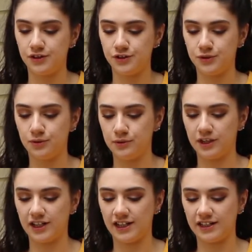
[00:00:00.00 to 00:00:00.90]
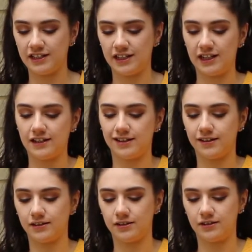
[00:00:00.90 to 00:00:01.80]
schoolwork I need to get
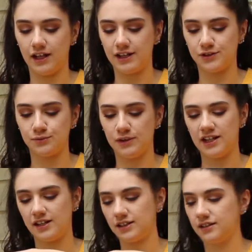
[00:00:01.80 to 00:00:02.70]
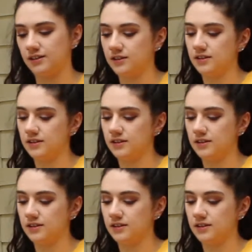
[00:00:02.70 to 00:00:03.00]
done as well.